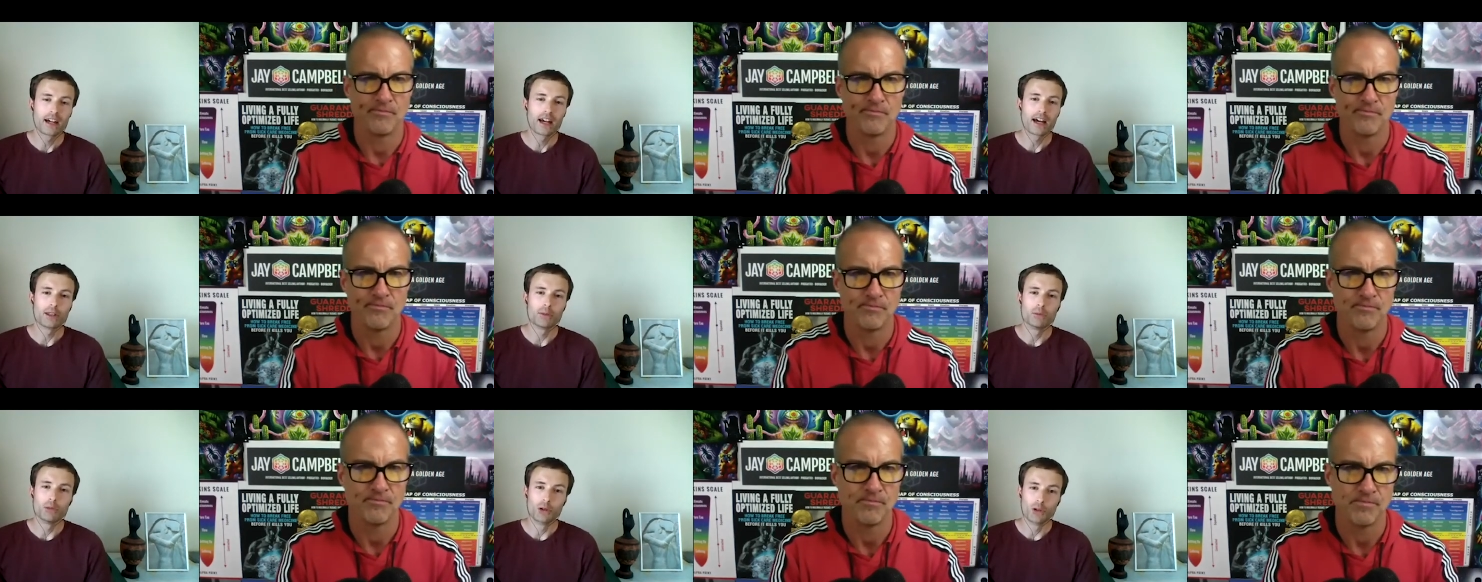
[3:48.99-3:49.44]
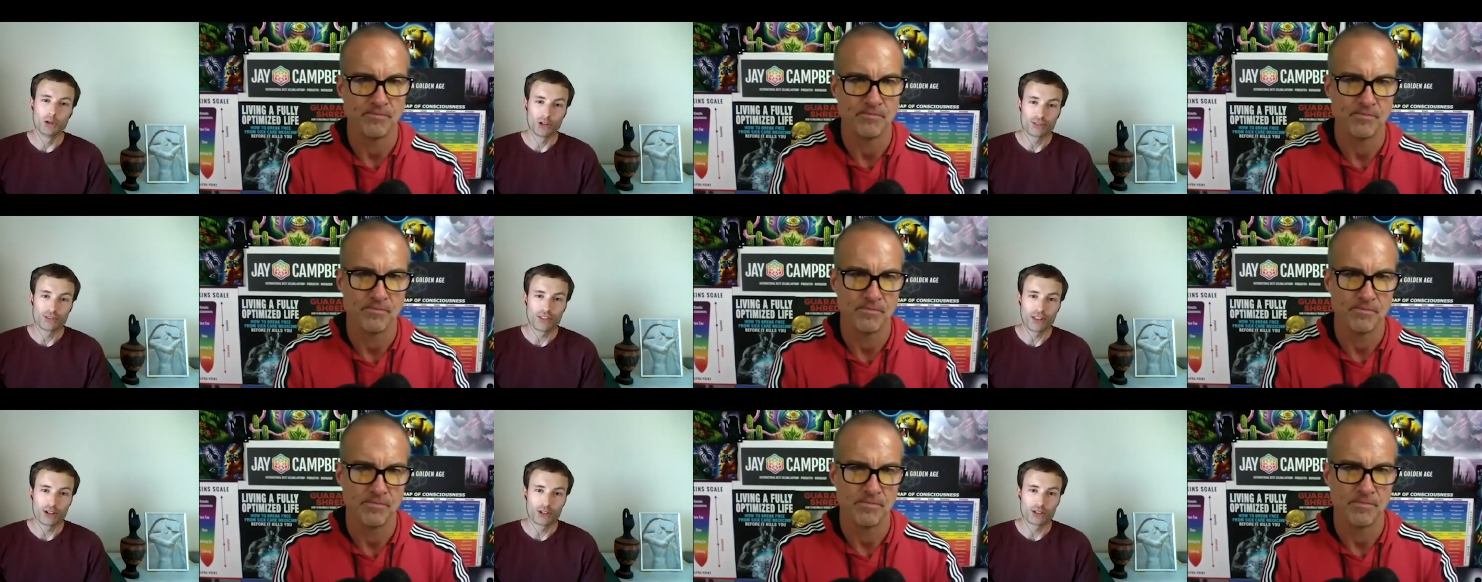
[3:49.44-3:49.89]
Speaker 1: and more
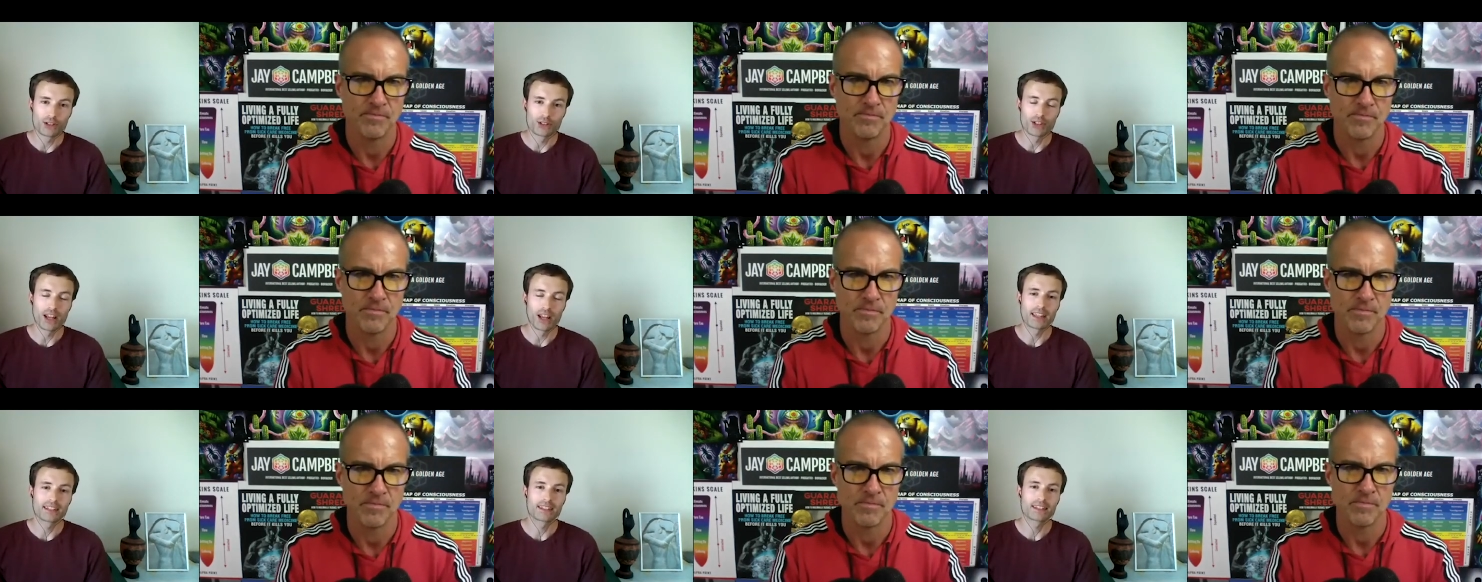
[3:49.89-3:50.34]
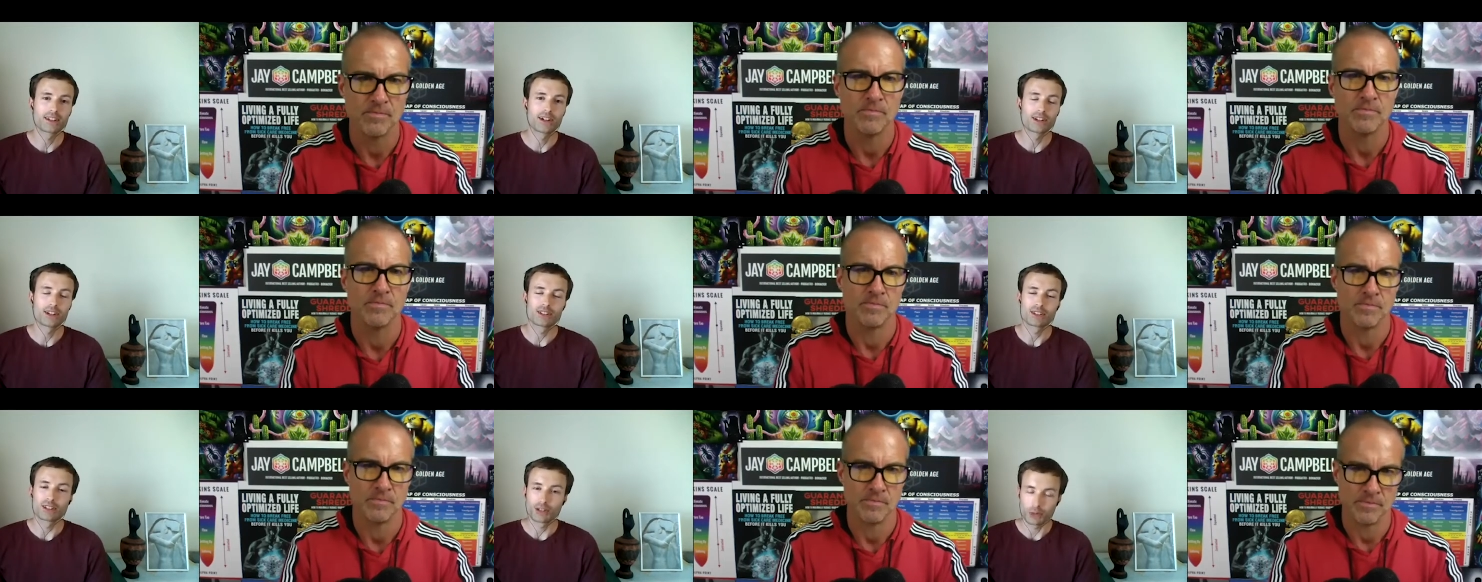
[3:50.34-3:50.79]
of those, the less
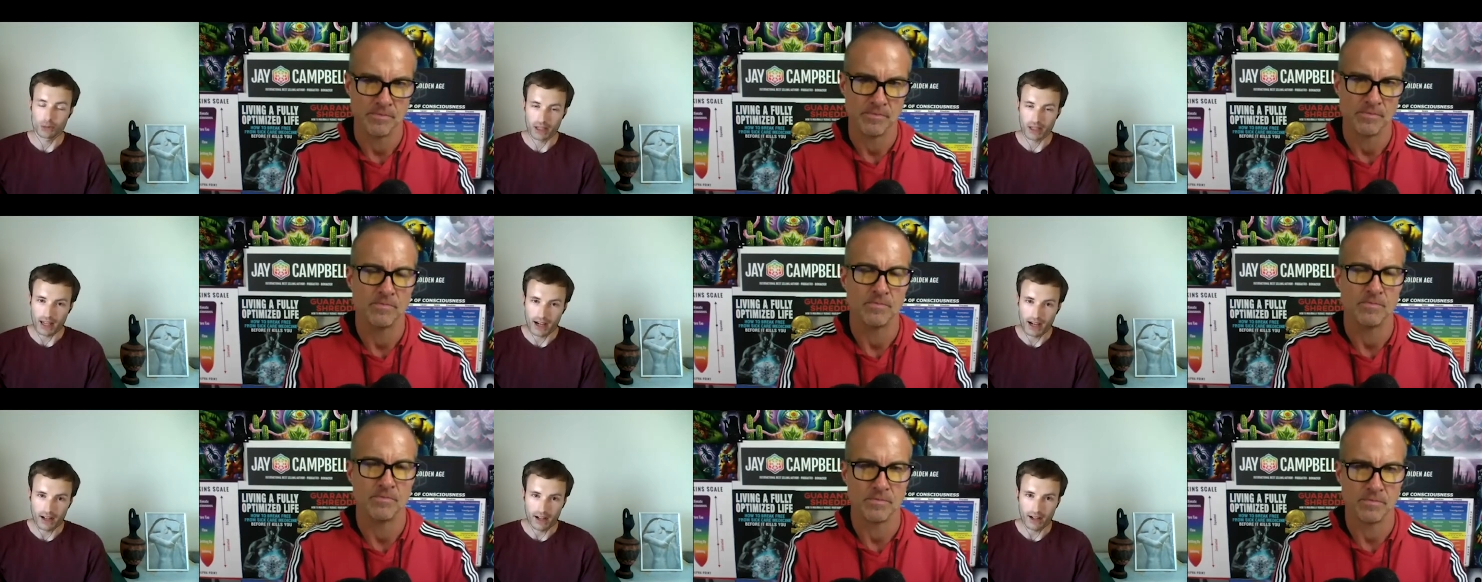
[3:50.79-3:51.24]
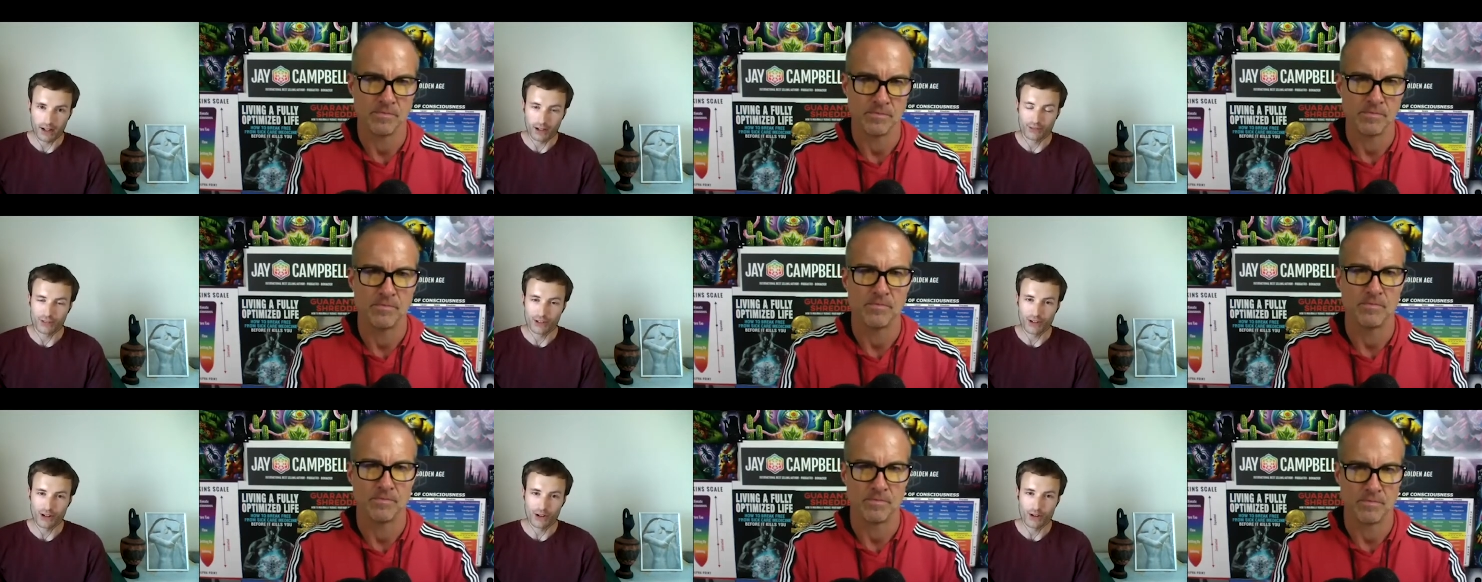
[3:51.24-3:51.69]
conscious we are
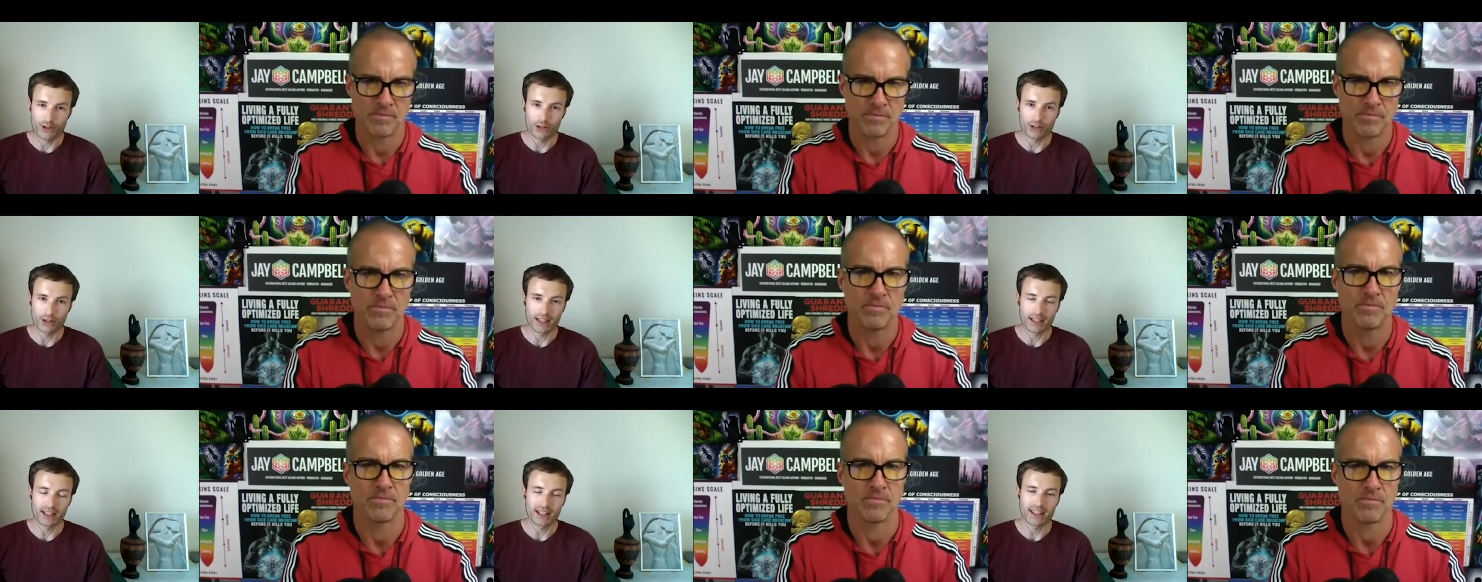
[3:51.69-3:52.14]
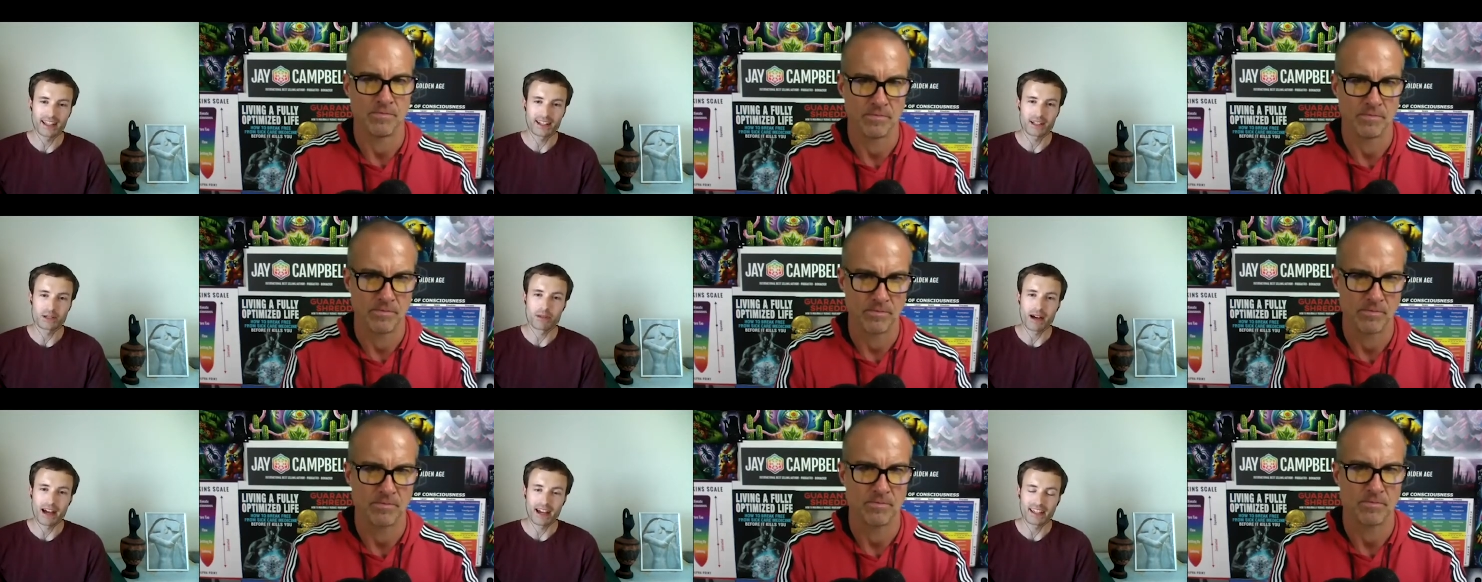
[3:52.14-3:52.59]
of our own
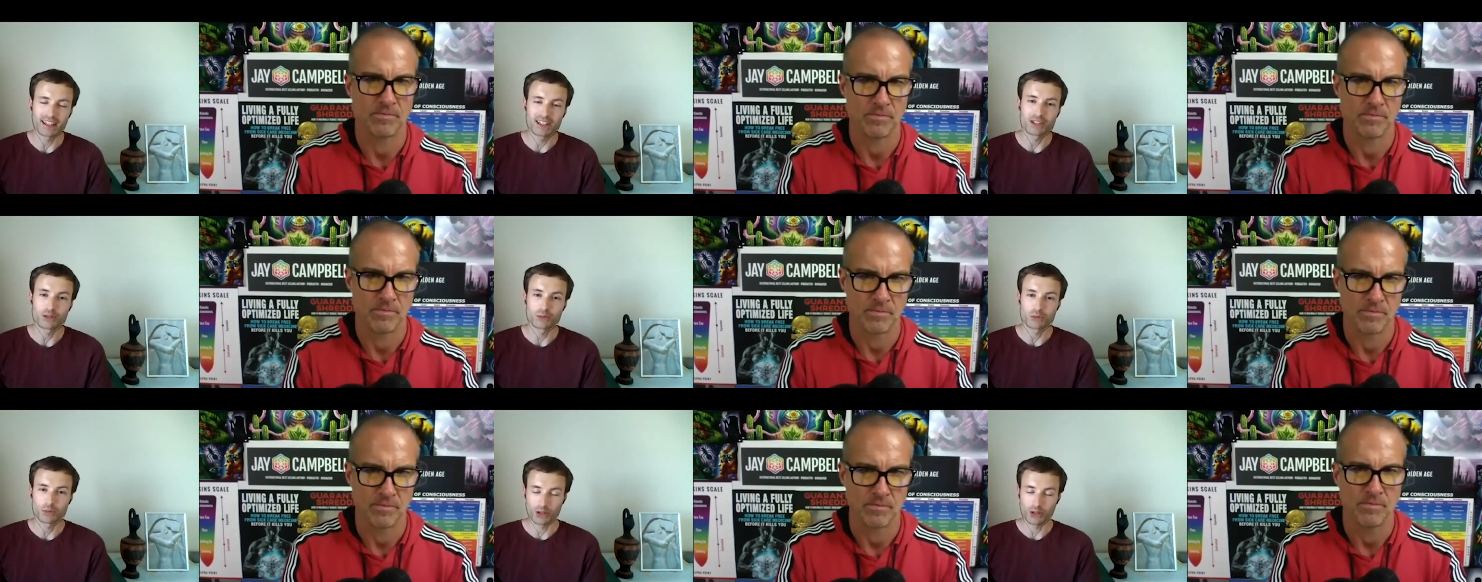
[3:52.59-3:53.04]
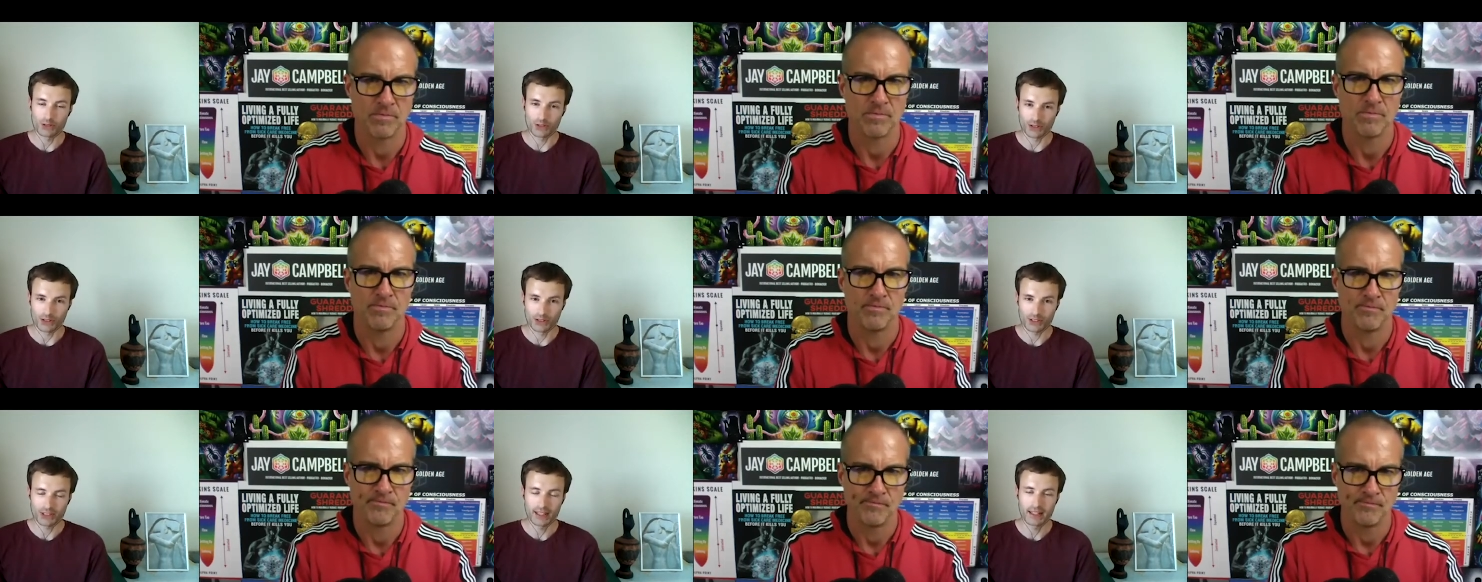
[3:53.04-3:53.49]
inner baggage and
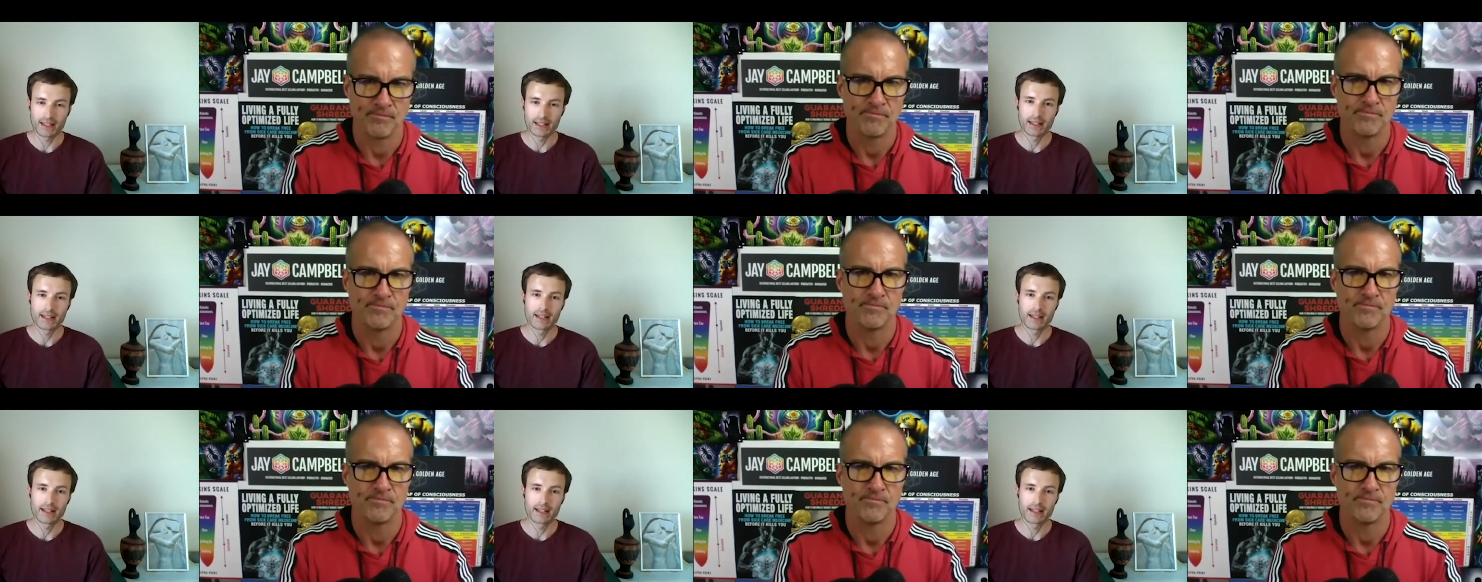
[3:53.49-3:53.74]
wounds.